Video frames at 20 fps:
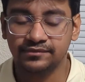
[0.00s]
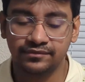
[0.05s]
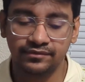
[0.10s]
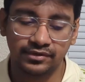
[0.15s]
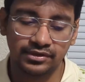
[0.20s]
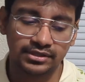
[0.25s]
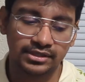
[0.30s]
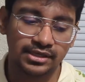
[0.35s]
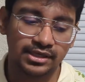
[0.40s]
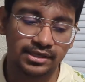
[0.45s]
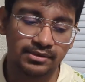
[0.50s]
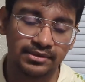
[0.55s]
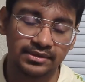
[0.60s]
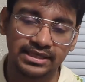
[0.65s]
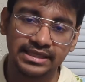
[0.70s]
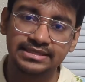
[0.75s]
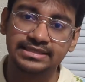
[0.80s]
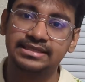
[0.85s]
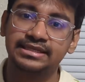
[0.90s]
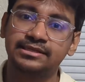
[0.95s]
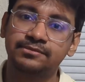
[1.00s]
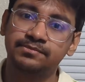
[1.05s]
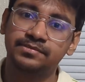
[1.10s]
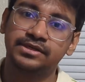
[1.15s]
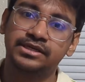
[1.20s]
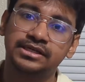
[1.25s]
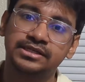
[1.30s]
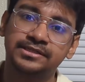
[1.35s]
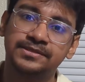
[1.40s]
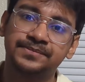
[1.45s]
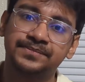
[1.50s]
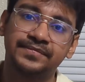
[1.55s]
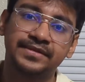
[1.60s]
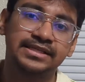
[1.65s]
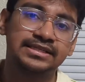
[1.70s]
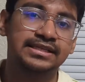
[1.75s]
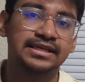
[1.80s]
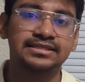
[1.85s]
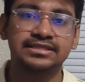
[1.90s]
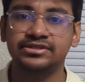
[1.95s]
For the listening part,
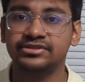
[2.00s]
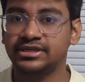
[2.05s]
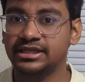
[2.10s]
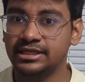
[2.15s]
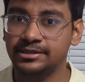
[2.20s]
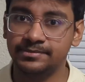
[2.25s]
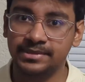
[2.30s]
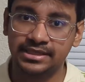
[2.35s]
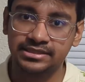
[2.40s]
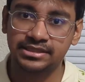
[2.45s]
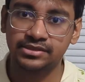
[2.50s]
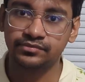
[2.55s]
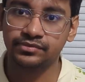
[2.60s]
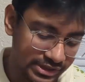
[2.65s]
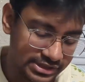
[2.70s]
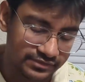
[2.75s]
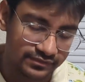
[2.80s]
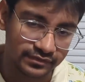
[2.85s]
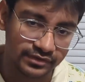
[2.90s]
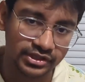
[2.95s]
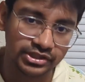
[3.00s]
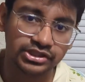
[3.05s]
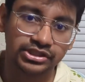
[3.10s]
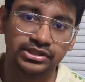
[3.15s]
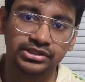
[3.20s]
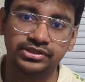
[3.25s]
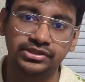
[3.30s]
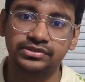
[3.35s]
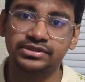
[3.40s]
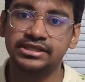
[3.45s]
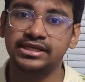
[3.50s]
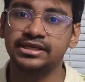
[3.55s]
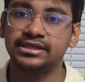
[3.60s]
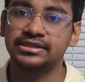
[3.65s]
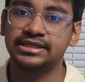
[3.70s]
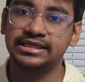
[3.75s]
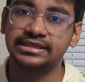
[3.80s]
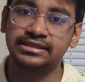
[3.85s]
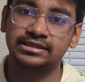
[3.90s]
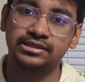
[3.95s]
it doesn't really matter which version you
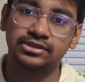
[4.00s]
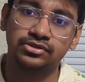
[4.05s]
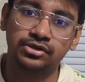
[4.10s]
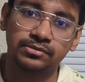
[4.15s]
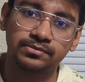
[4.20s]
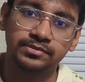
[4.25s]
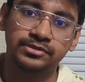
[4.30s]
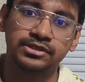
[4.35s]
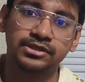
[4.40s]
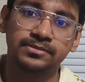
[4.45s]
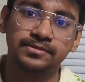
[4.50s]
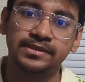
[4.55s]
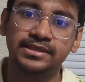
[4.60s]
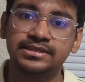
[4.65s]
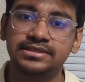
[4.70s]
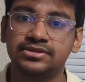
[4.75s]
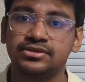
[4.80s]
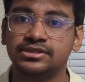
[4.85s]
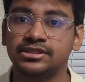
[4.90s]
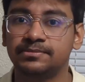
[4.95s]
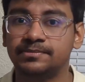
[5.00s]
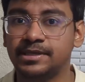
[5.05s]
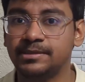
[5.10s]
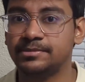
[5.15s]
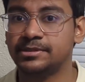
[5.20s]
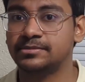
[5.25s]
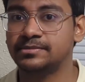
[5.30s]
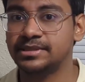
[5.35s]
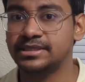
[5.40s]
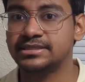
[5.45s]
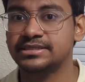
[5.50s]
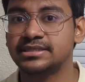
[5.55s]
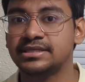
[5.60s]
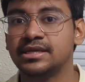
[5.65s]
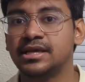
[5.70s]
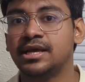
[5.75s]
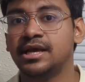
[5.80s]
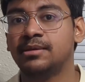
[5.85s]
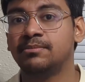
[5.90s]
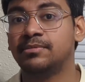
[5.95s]
take, either the computer-based or the paper-based.
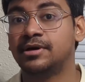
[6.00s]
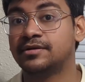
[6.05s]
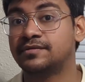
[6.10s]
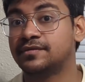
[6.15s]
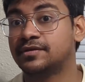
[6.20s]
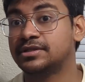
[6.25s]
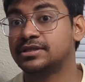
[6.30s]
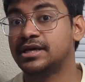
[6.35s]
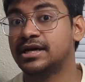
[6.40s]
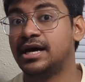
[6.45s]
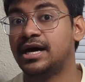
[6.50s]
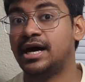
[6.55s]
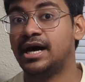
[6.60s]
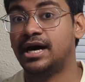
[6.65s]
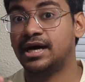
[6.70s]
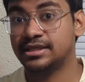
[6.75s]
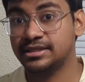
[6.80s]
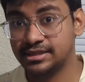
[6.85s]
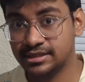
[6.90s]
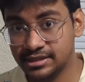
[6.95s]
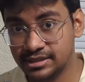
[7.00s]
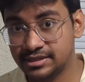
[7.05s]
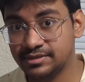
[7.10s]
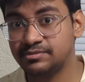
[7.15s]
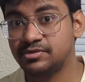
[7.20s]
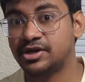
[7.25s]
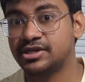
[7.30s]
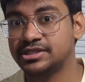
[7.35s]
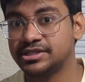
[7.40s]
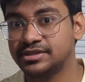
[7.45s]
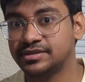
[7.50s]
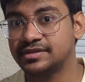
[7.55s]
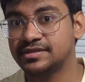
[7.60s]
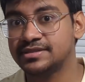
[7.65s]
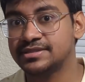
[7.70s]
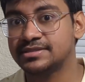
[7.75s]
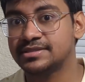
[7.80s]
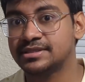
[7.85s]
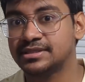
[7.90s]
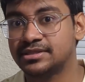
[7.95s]
But for the other
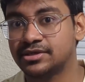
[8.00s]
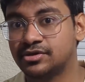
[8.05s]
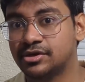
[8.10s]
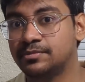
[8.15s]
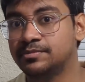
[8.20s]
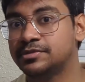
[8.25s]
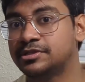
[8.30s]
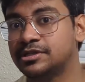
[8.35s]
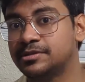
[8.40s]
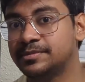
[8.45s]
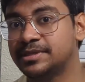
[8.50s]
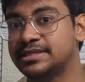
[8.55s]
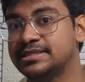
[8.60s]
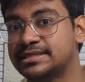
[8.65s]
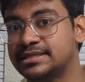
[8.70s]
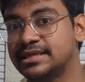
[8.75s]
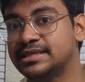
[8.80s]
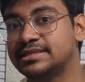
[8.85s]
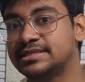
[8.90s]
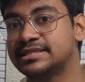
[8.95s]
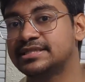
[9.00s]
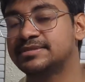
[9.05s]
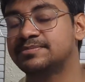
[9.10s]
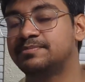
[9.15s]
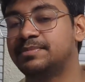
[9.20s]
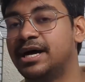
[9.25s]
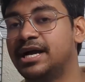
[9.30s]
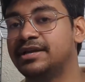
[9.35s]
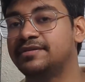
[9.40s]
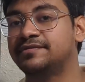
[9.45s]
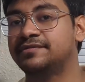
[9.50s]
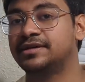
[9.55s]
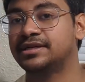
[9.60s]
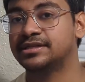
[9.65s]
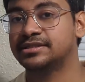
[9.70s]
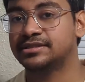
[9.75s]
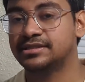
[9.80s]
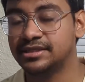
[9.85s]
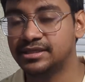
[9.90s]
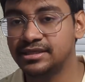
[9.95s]
modules, the computer-based test is by
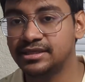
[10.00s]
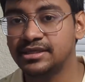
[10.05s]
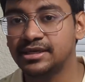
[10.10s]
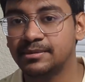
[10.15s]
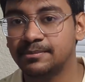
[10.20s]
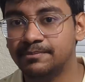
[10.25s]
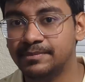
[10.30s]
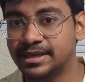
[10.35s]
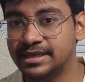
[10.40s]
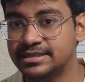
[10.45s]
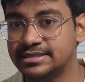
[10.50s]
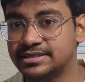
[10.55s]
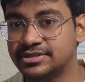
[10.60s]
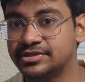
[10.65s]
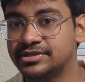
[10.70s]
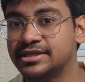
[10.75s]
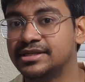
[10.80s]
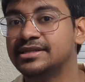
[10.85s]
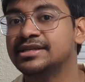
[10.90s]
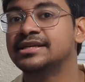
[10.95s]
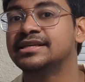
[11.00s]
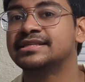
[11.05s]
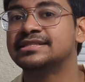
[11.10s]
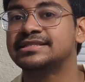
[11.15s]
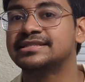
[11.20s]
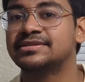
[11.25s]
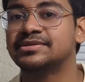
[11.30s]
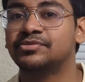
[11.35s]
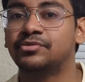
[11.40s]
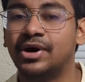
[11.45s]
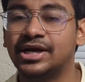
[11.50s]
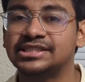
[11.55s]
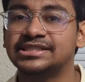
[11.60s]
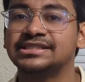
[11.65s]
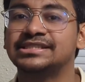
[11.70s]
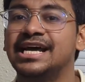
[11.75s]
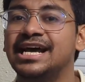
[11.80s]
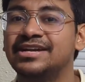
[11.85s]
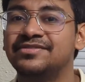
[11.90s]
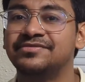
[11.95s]
far the best. You can watch
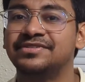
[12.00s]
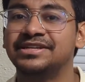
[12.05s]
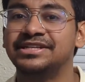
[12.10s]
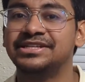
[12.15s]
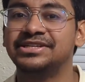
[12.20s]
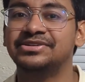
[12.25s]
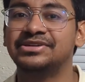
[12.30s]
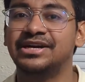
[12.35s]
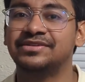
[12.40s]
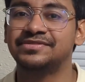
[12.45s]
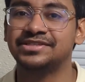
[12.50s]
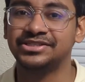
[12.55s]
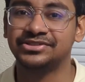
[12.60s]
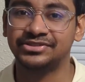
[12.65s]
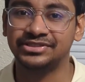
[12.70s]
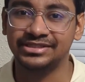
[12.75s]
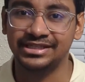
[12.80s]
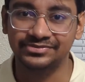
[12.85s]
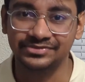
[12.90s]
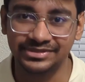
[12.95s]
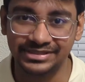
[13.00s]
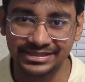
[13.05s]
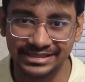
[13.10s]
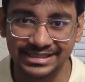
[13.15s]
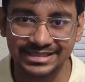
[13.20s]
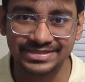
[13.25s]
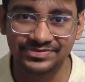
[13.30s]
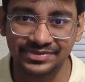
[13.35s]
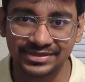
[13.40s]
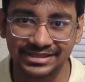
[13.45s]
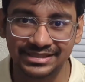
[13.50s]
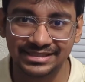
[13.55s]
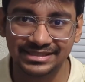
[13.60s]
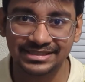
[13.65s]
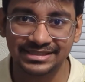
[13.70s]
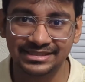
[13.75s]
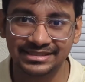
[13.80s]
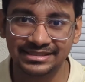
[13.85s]
that video after you're done with this one.